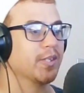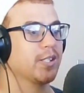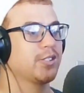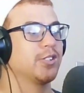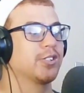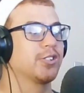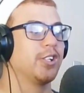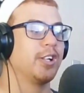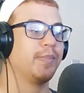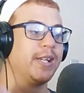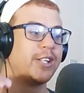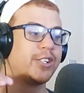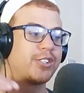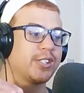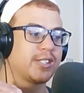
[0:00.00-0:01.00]
So it's going to be
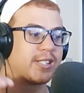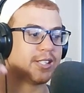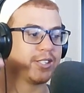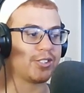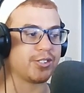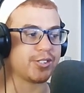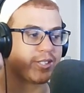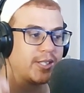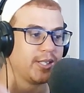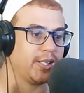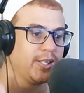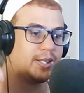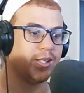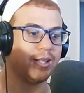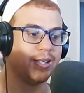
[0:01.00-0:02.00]
interesting to
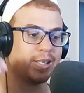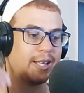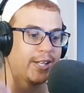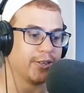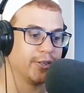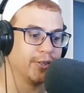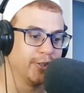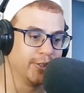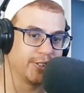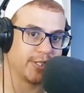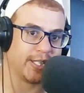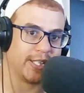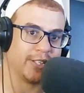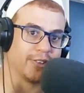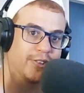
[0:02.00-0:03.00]
see like who's
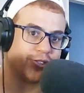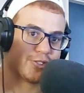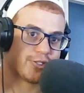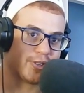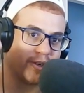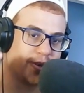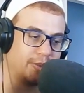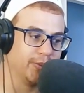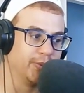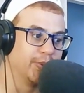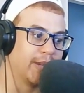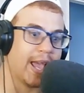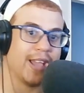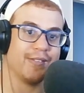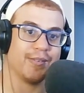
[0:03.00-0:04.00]
in control, who
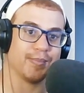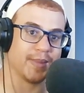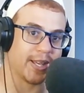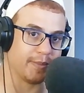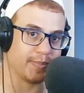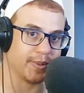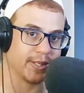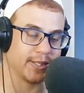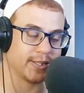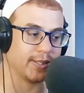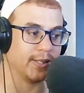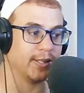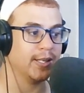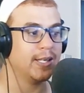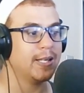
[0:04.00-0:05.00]
gave him that
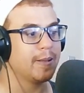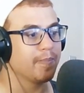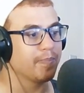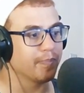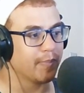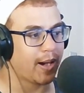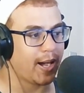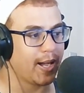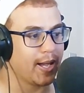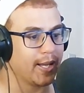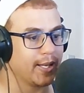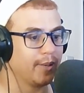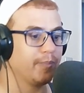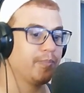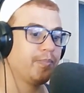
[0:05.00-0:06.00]
ability.
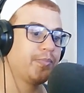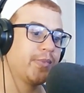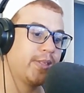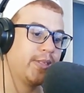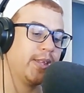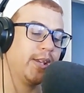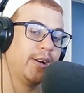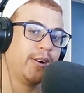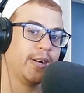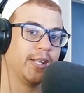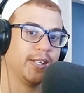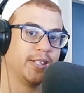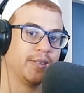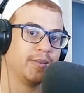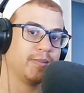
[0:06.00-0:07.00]
My
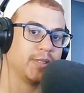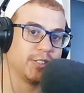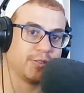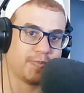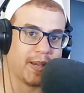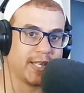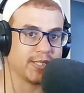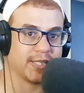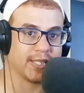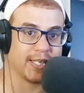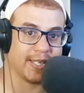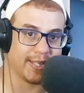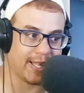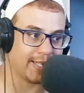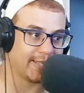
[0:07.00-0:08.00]
theory is
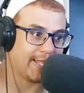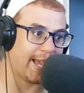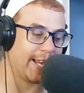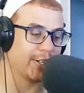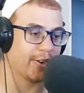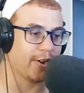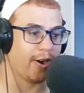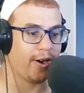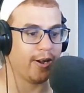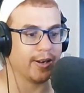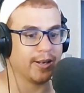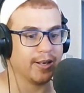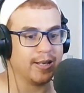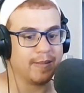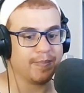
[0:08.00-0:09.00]
basically that
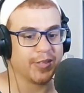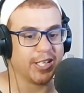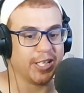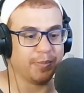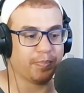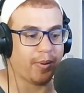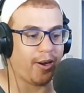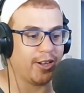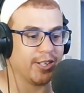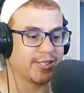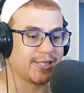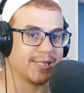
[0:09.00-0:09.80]
god, he passed the